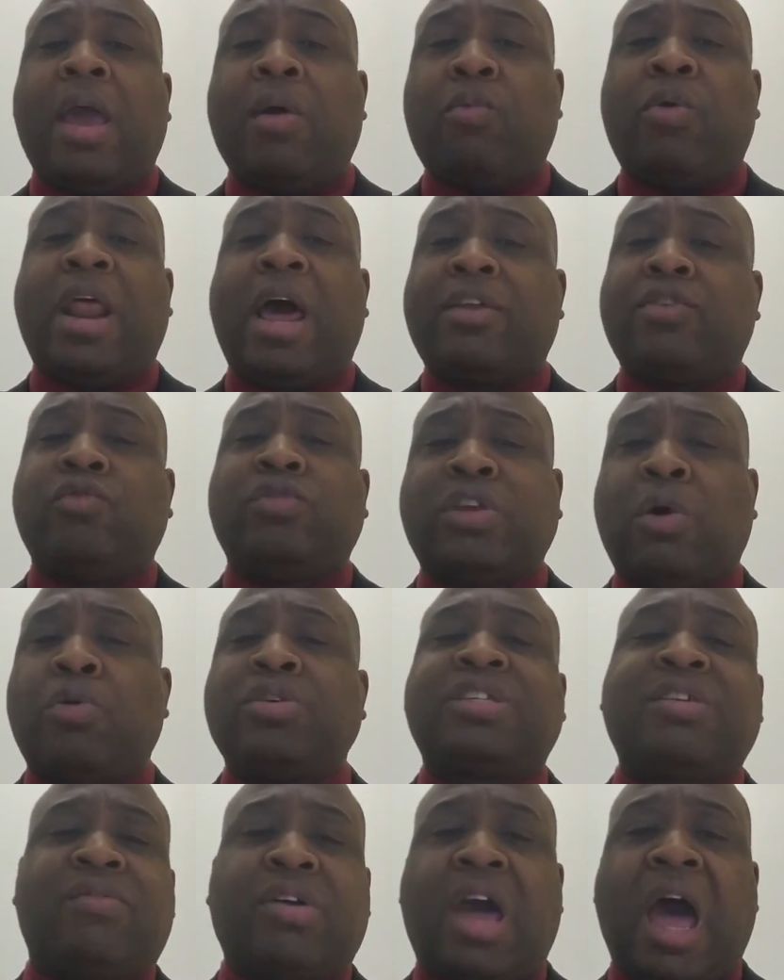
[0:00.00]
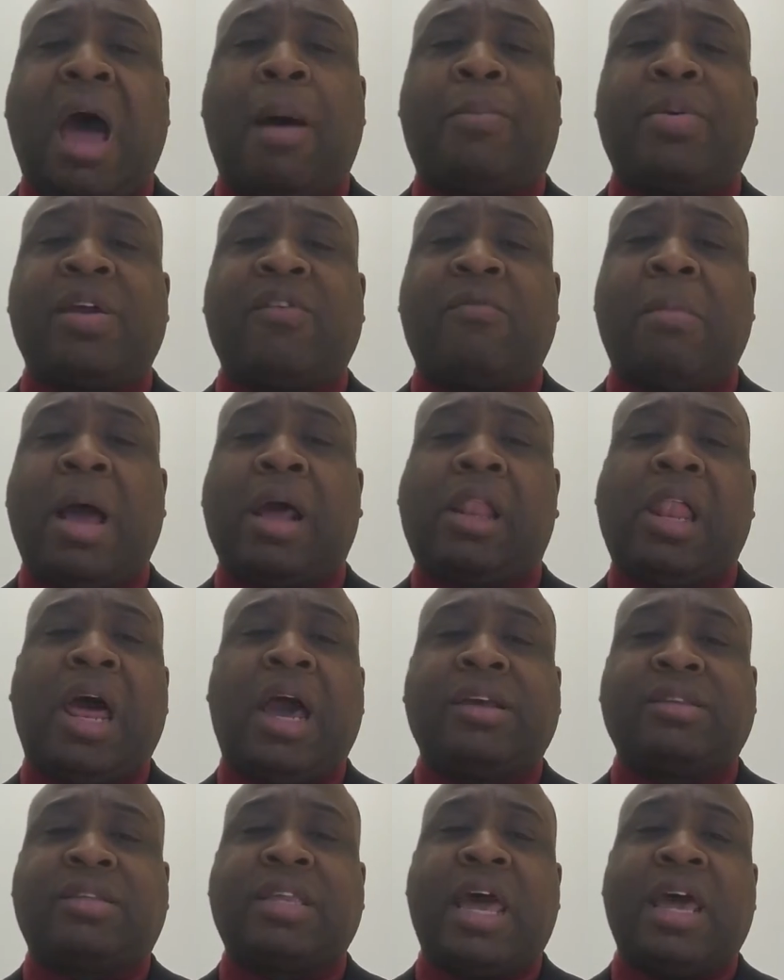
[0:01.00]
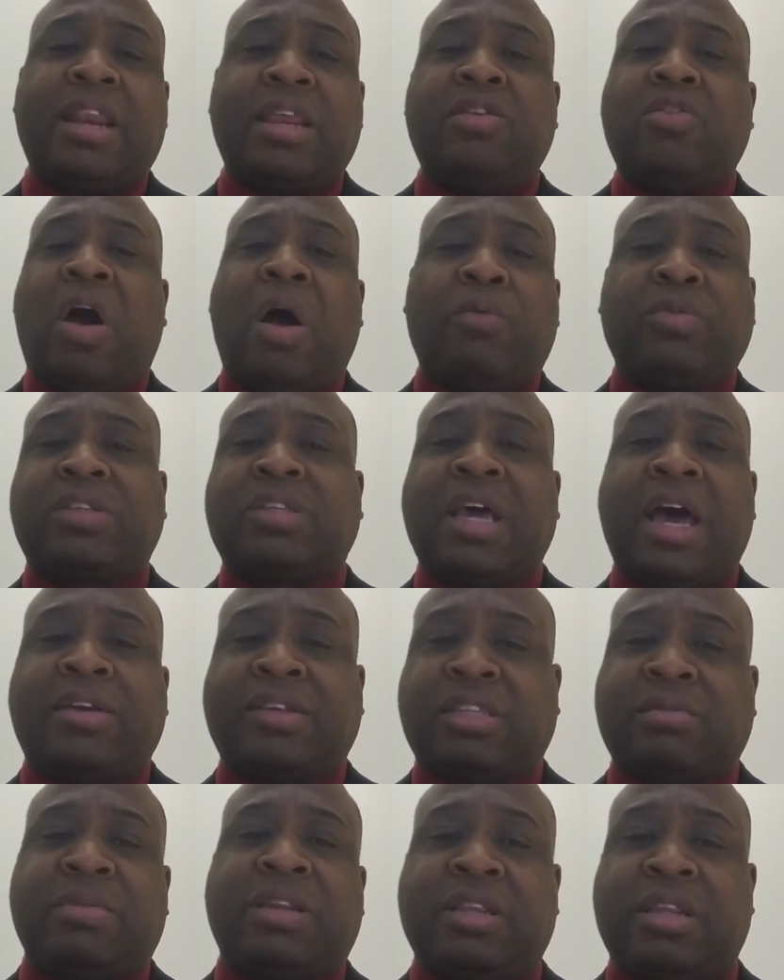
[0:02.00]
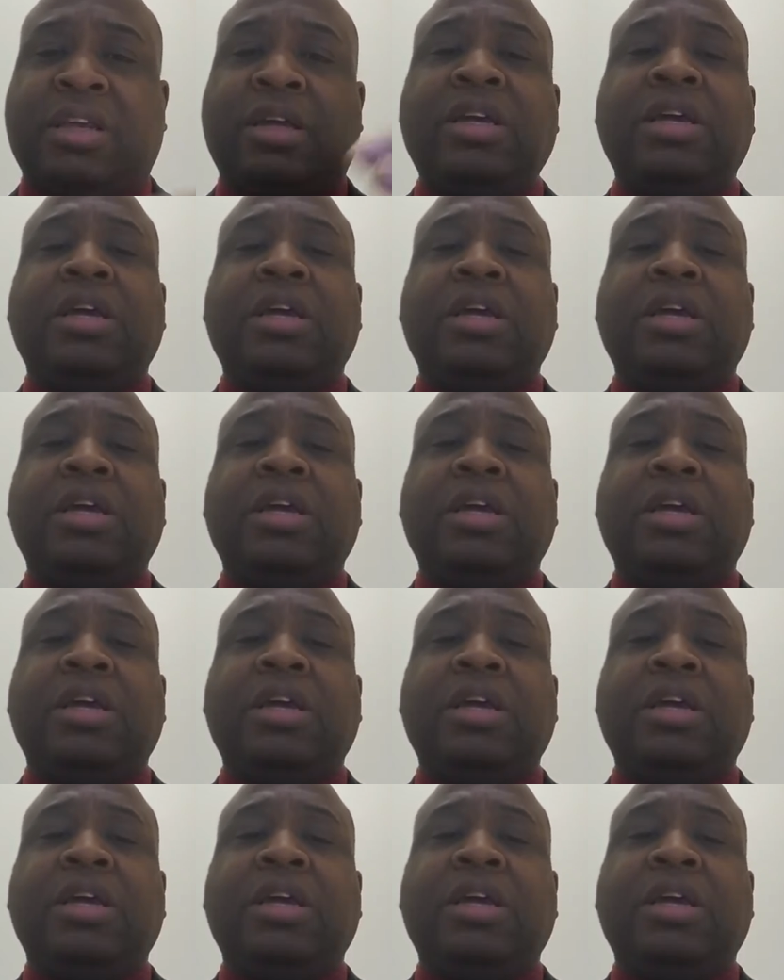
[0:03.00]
And what I do is always give a copy of my clients that I submitted it,